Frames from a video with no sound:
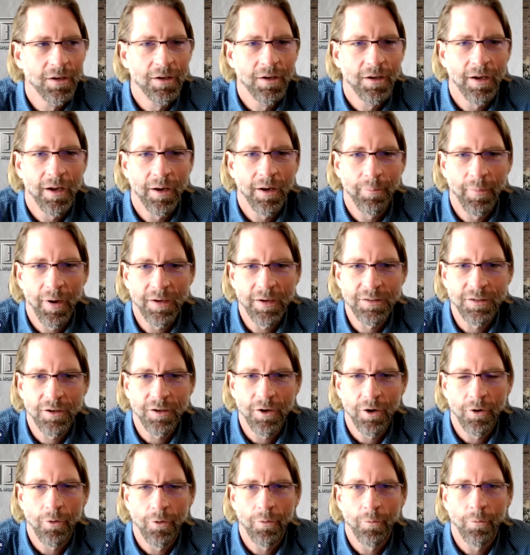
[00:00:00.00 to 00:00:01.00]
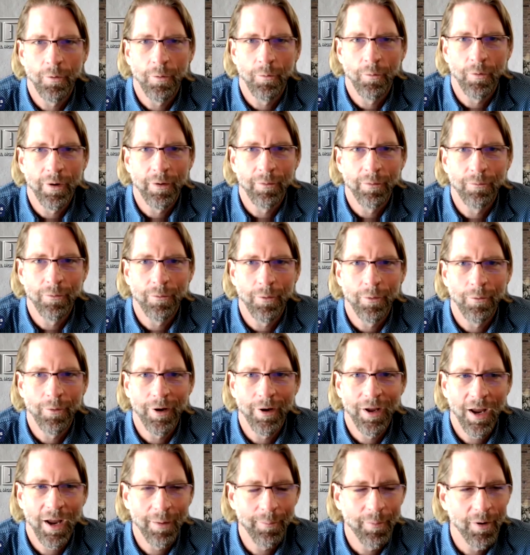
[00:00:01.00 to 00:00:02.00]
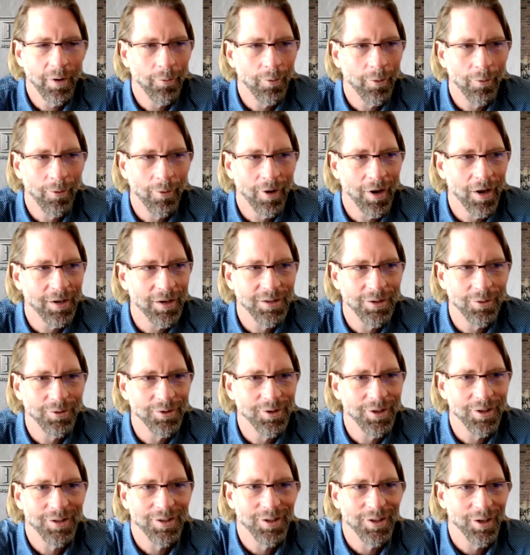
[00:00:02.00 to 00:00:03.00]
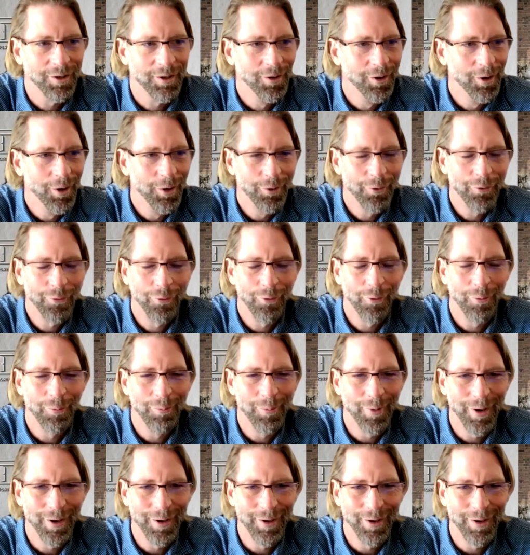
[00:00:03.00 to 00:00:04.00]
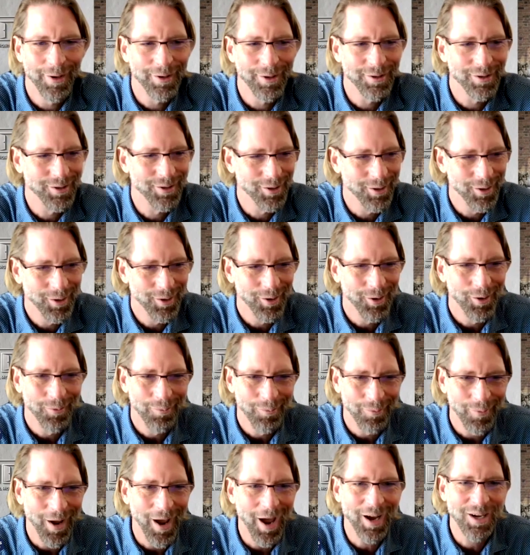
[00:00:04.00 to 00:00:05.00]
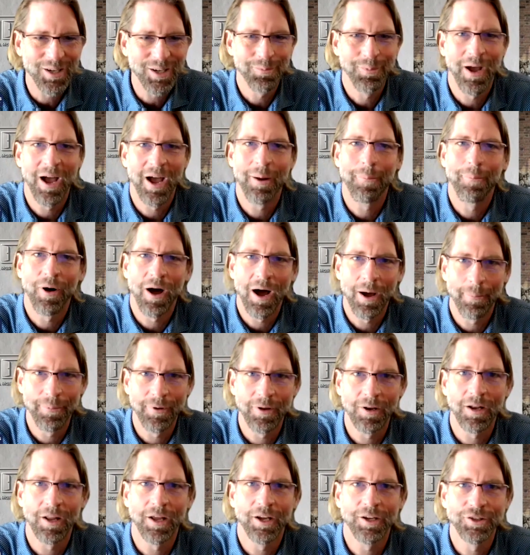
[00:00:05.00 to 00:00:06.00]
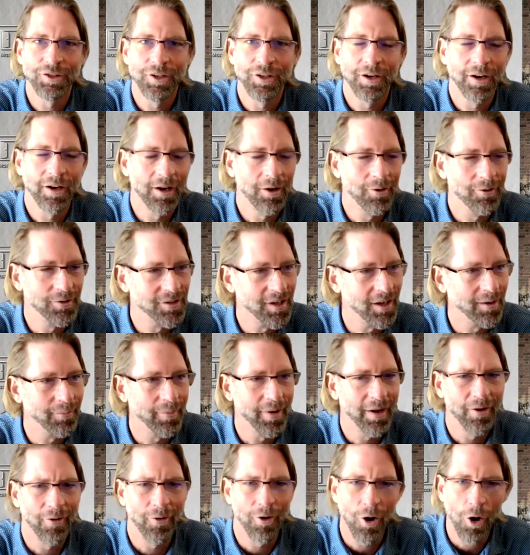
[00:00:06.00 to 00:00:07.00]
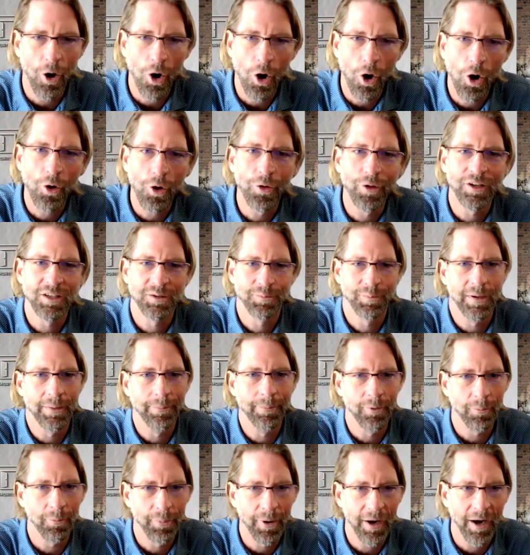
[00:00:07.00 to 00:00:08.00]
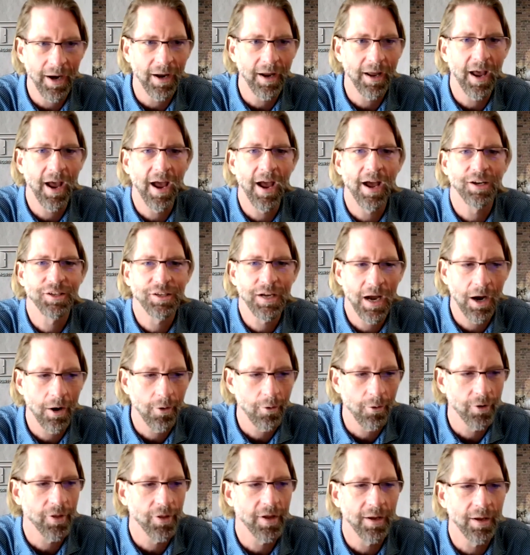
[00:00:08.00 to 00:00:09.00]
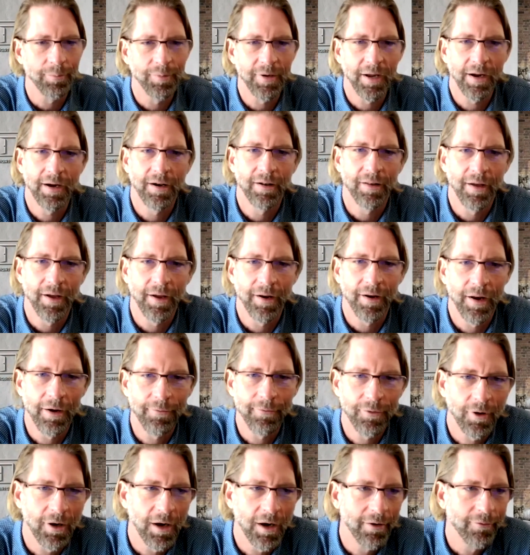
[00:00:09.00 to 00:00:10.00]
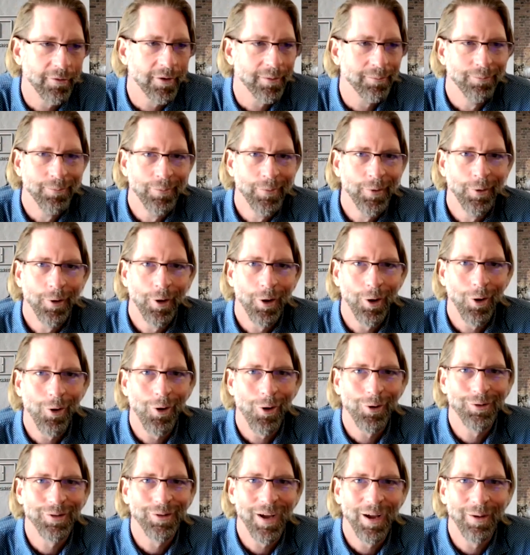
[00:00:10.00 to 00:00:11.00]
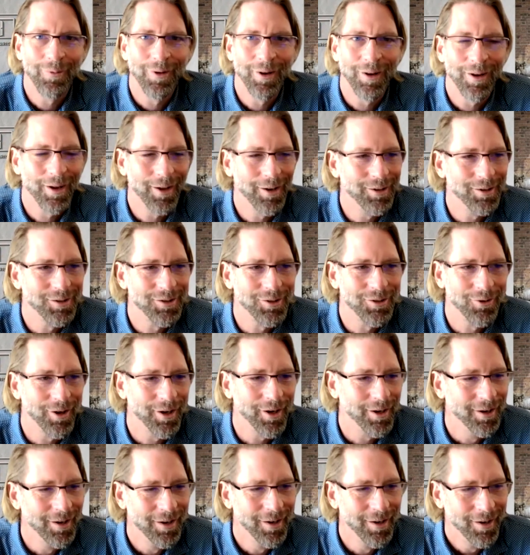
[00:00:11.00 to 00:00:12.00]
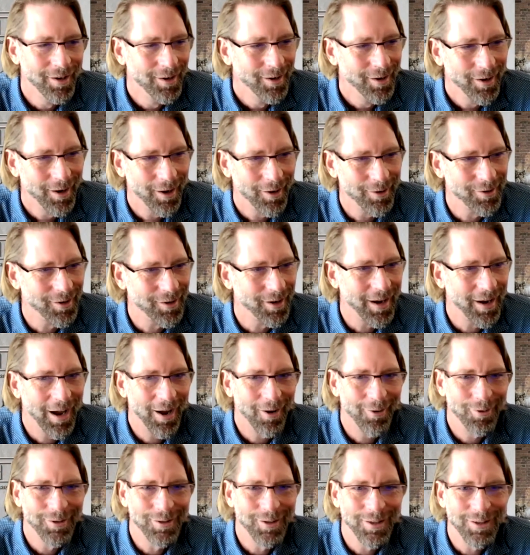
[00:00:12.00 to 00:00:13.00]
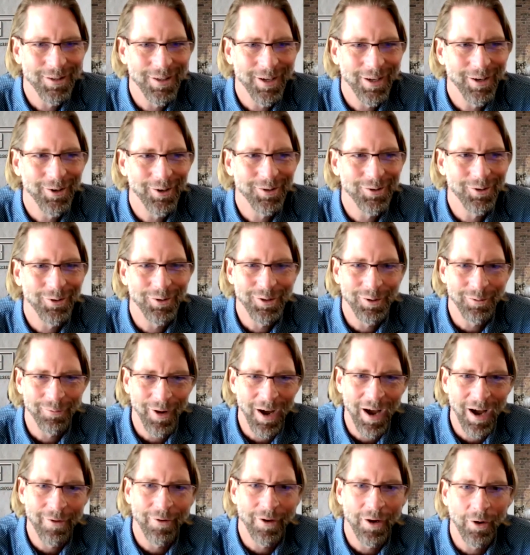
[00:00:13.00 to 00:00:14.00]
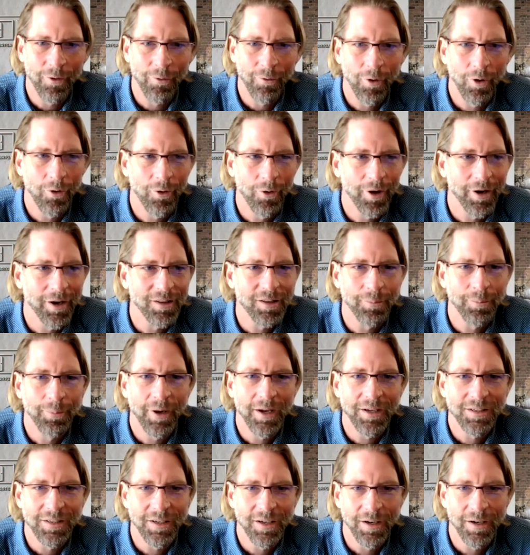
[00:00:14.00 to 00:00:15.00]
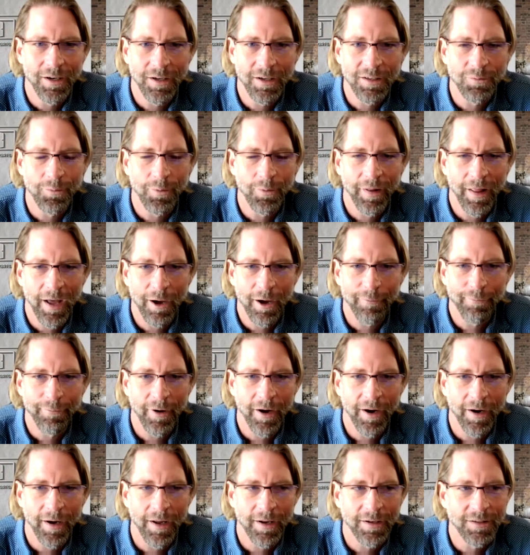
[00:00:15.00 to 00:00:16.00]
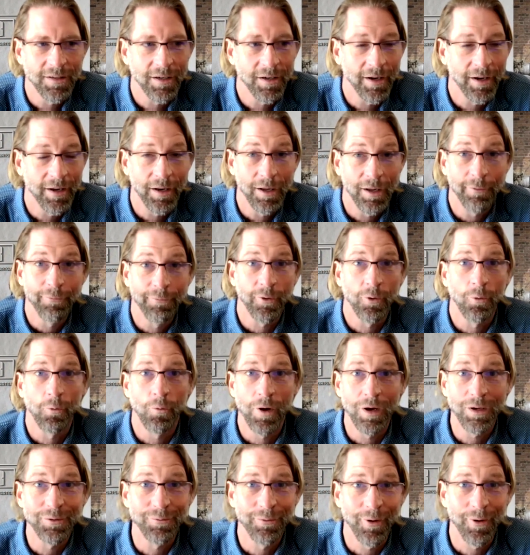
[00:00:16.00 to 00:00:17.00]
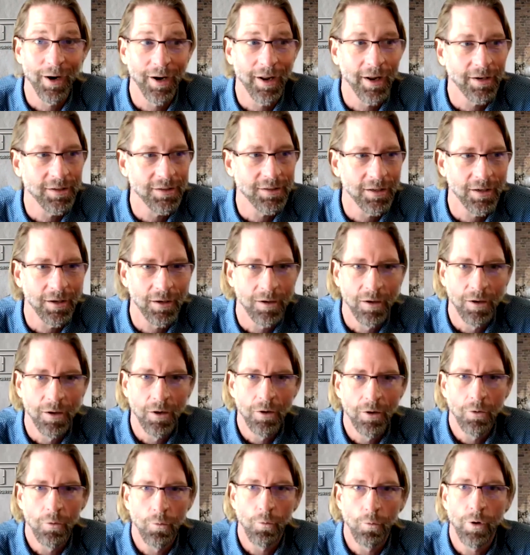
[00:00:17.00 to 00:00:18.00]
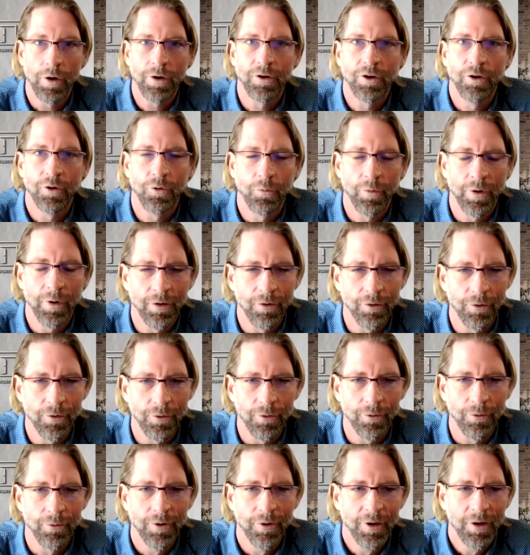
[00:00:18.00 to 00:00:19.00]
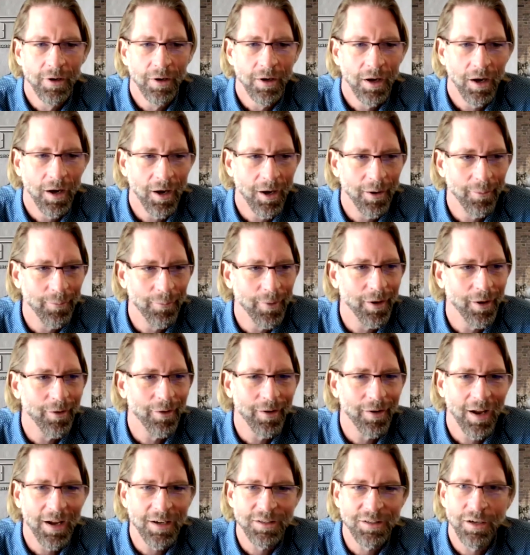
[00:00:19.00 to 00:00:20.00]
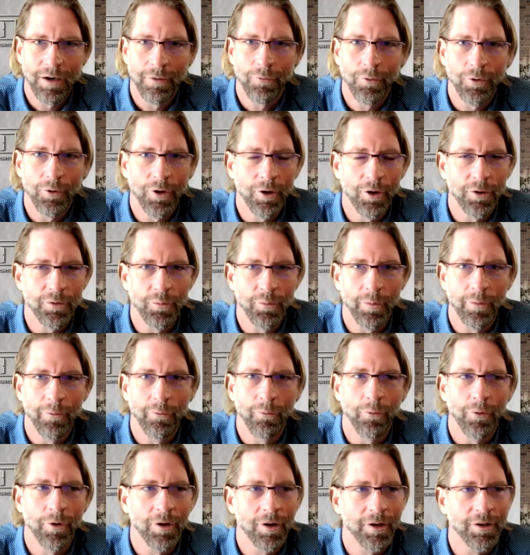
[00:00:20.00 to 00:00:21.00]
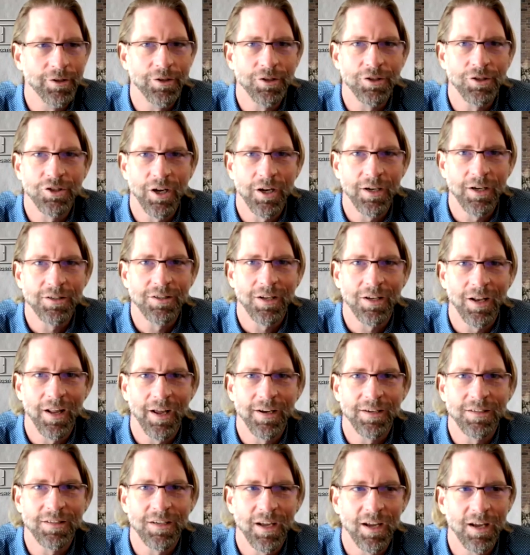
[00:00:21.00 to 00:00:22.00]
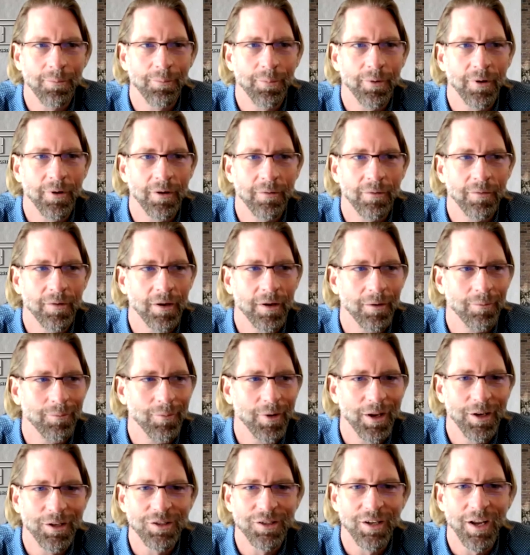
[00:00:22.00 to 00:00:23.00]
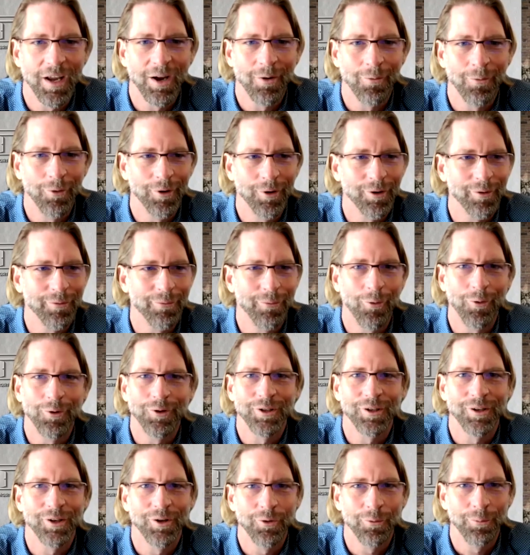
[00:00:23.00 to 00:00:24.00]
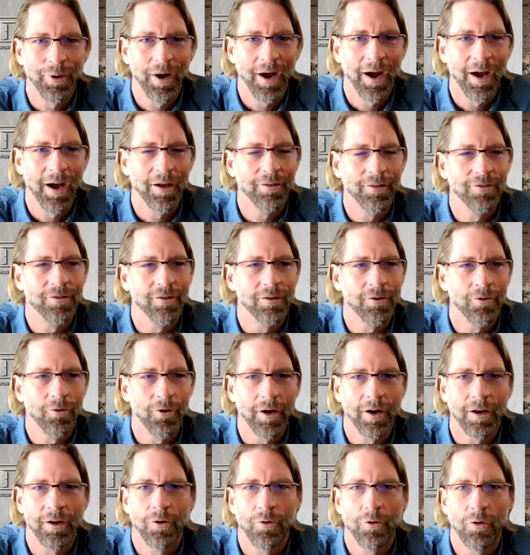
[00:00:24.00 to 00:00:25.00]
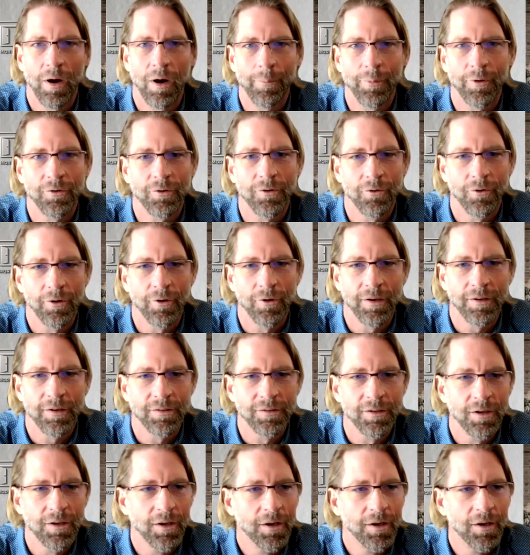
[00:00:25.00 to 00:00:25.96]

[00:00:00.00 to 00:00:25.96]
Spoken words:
in Mexico. And when we came here, we realized it was just a tremendous expat population. And I was like, man, are all these people paying cash? How are they obtaining that? And after having a long time in the industry, I was like, how is this industry surviving and growing at the pace that it is without financing? And if there was financing, what could we do? And in the last several years, we've really just changed the landscape. And each day we're just forging new paths and creating new opportunities